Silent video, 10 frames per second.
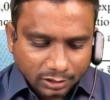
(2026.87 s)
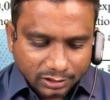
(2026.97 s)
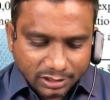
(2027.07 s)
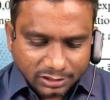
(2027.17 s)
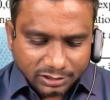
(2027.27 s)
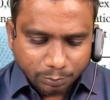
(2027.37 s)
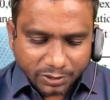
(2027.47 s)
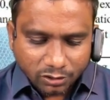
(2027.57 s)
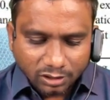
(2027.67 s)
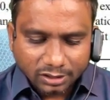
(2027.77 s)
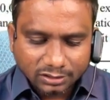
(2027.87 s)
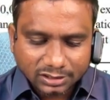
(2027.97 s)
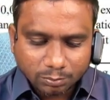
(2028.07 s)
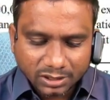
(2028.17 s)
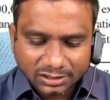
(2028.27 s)
Is the periodical
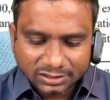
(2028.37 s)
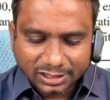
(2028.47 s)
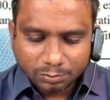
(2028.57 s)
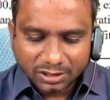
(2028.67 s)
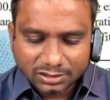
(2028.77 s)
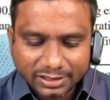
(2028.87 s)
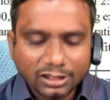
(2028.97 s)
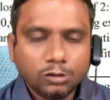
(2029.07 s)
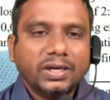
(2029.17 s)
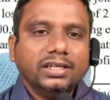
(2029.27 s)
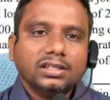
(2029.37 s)
summary statement sent by